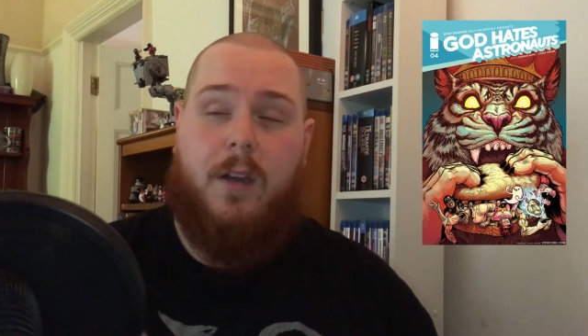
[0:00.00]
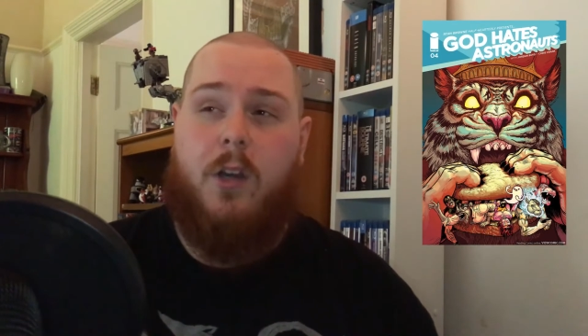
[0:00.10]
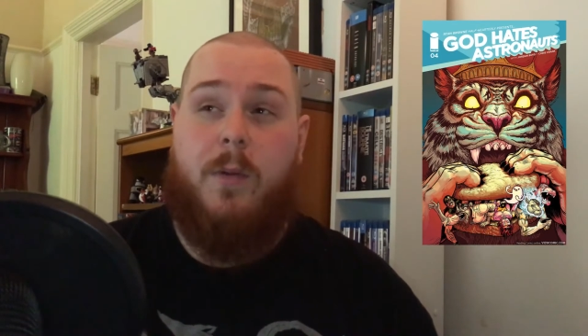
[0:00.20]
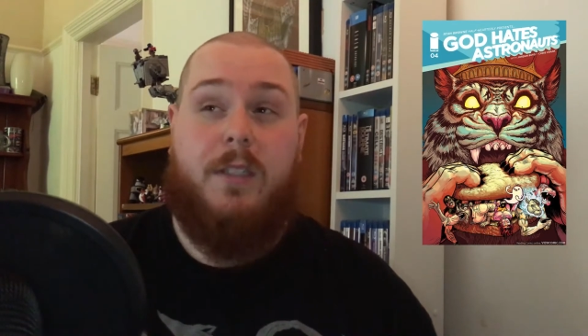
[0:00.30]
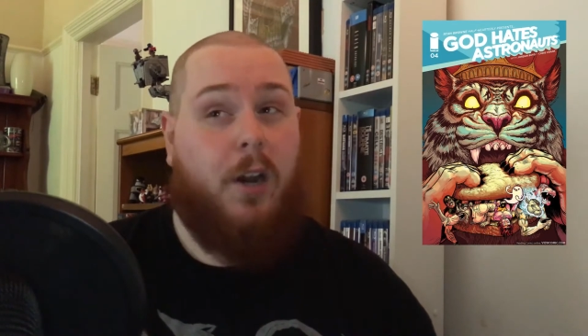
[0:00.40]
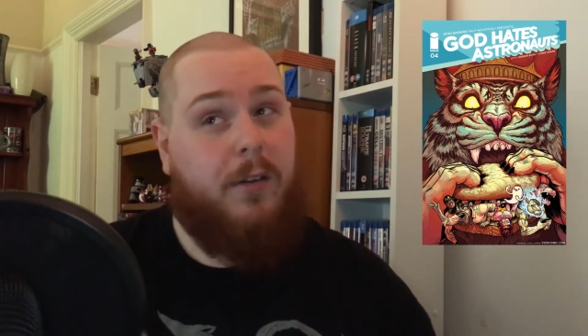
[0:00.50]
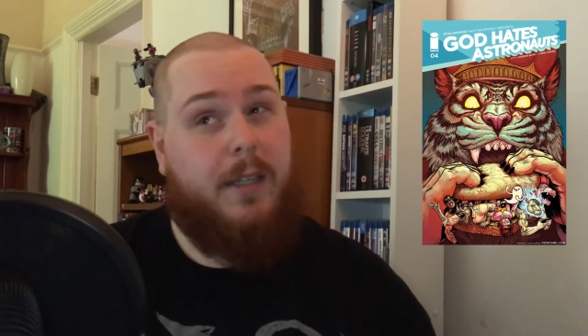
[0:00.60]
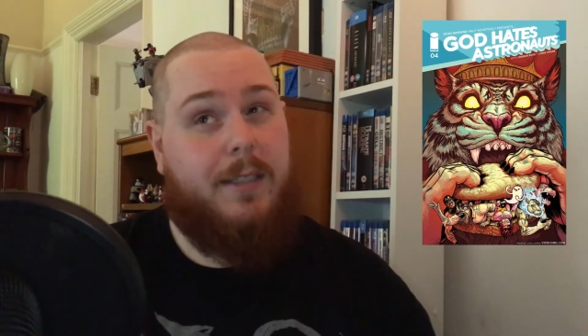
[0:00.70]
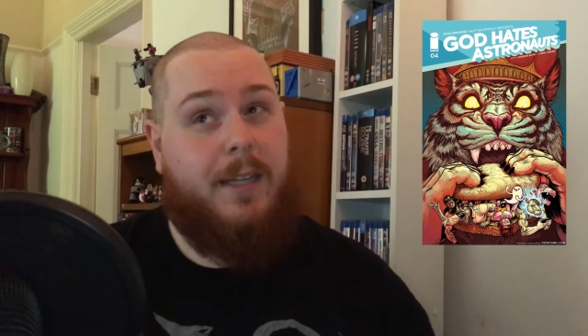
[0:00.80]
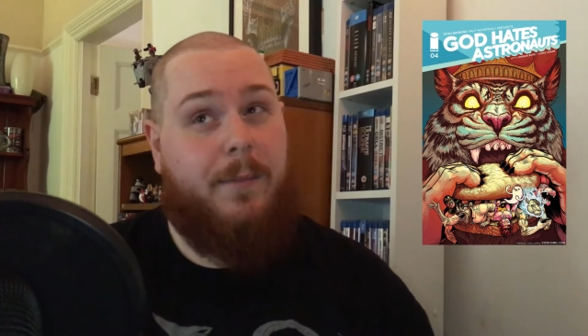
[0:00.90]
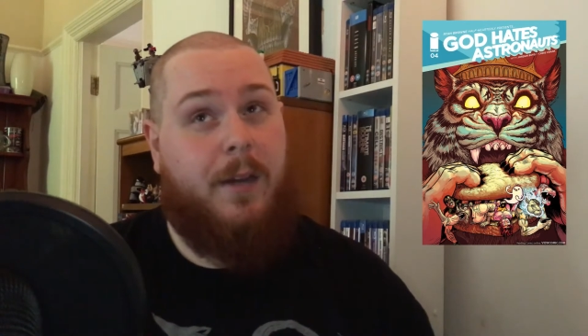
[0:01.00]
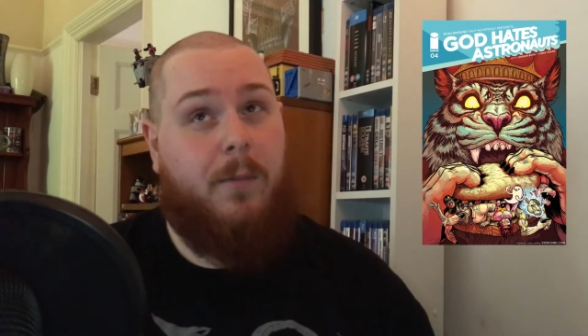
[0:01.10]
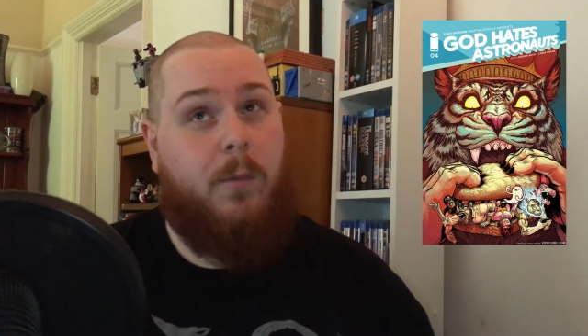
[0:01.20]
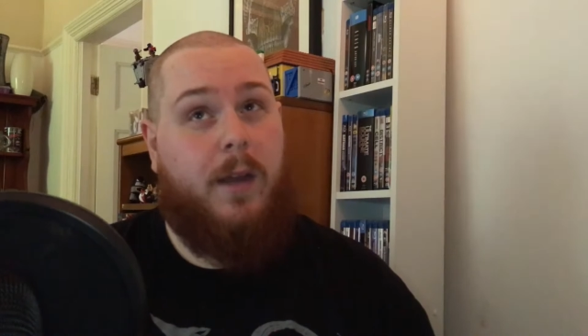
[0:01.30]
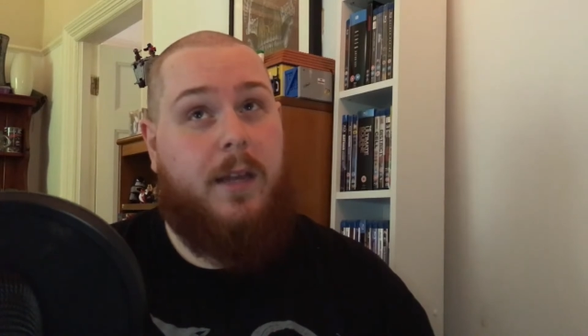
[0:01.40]
who is currently teaming
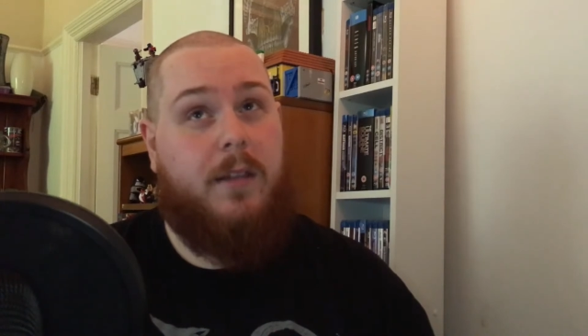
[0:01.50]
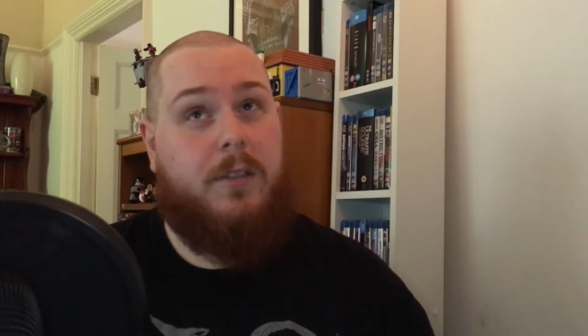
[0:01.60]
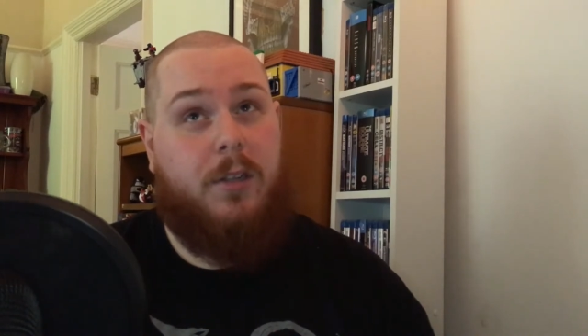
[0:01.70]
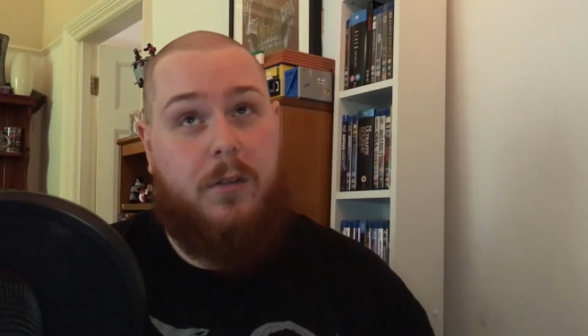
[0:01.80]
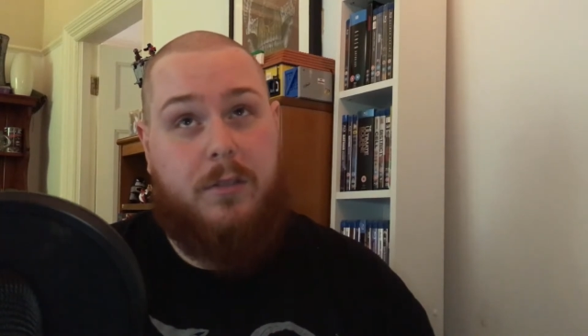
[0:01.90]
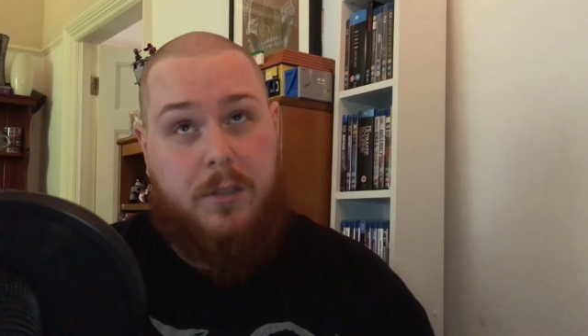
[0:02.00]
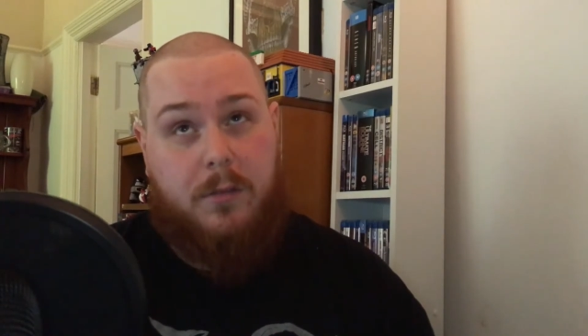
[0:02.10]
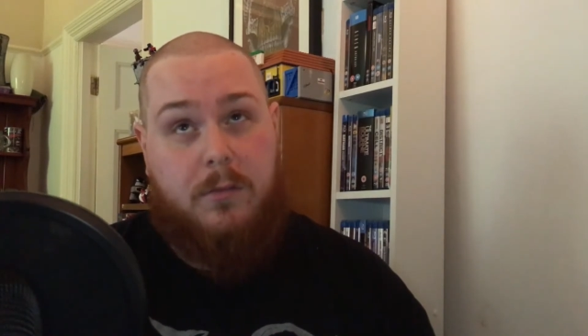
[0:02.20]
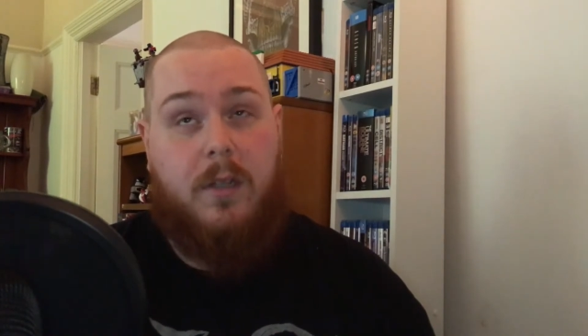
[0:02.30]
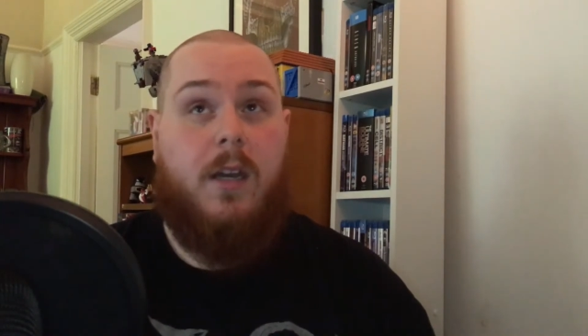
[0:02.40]
up with Charles Soule